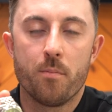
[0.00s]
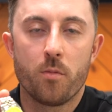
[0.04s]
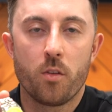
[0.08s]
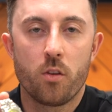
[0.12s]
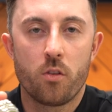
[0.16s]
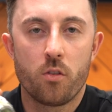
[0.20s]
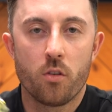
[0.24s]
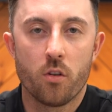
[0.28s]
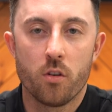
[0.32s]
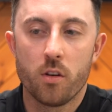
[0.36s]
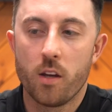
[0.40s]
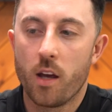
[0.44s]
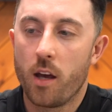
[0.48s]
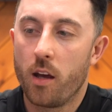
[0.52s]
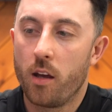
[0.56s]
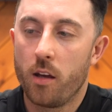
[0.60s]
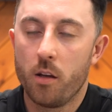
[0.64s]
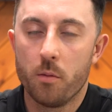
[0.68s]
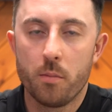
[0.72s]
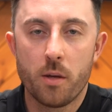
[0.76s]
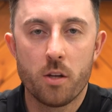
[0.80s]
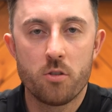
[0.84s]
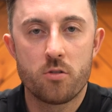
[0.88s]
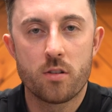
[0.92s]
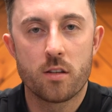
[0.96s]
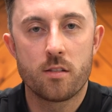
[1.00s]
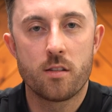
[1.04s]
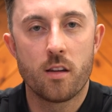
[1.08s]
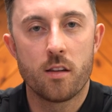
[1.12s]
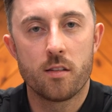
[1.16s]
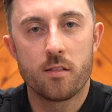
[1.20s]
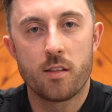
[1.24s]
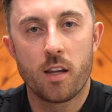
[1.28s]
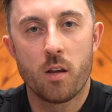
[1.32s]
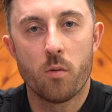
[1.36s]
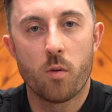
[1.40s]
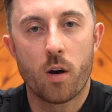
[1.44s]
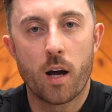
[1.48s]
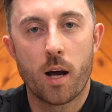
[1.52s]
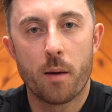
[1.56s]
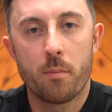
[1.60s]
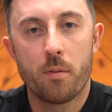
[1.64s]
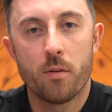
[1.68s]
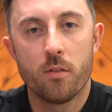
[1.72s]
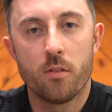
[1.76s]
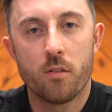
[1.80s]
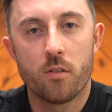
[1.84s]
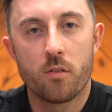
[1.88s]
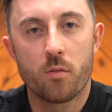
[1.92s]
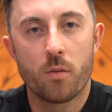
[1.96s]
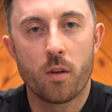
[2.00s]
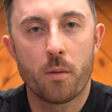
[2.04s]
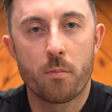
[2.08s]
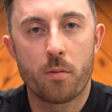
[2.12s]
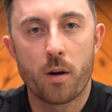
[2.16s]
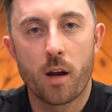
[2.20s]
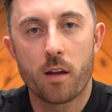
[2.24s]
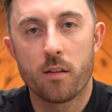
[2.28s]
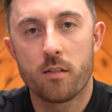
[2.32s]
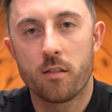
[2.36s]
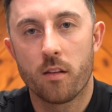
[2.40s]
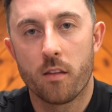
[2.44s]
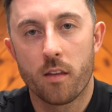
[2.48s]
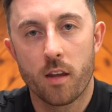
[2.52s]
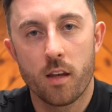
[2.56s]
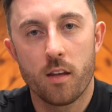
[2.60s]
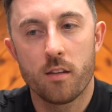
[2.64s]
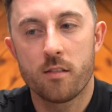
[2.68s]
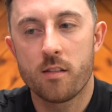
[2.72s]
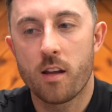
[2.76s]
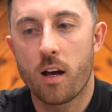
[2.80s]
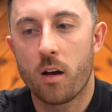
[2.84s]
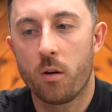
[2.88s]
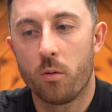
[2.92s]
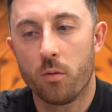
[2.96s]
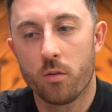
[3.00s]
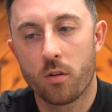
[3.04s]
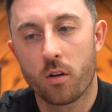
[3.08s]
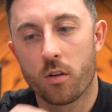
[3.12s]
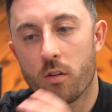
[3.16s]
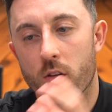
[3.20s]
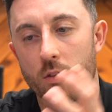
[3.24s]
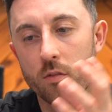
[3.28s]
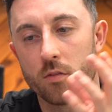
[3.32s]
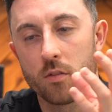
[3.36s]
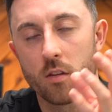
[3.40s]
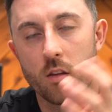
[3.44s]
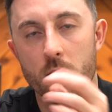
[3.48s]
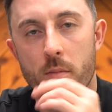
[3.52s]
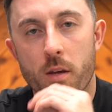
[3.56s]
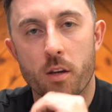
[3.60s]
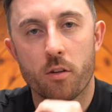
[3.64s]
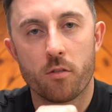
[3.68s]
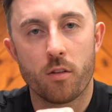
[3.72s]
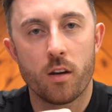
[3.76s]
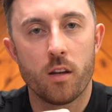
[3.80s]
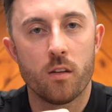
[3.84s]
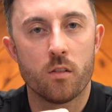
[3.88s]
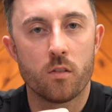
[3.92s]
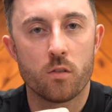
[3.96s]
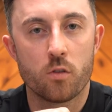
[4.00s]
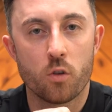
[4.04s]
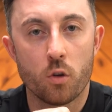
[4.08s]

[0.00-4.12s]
So yeah, it'll be interesting to see what happens with the price of these now, because obviously the mint green's